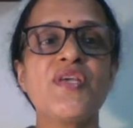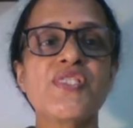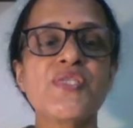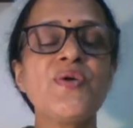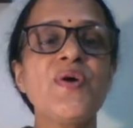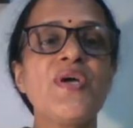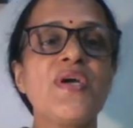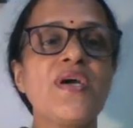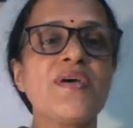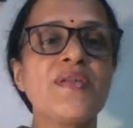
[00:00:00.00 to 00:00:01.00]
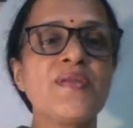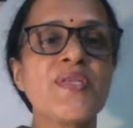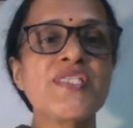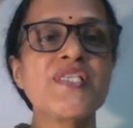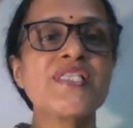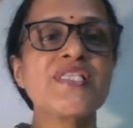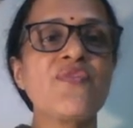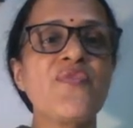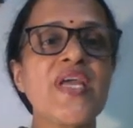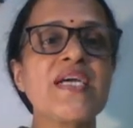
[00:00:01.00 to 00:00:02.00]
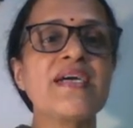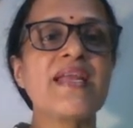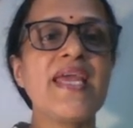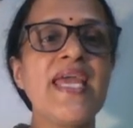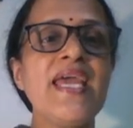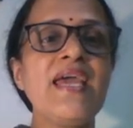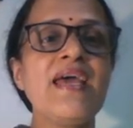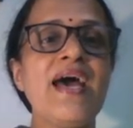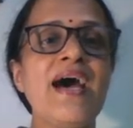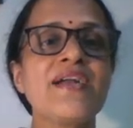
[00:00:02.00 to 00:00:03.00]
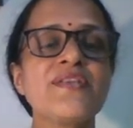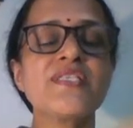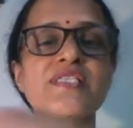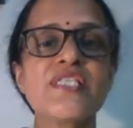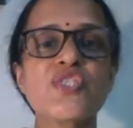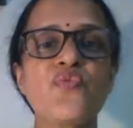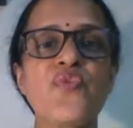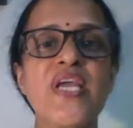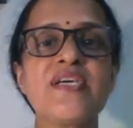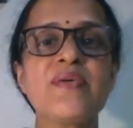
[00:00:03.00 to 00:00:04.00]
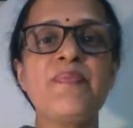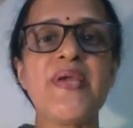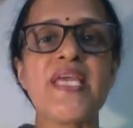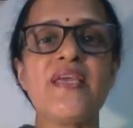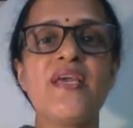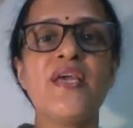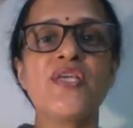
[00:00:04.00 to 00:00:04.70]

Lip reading: So, this is the figure A and this is the figure B.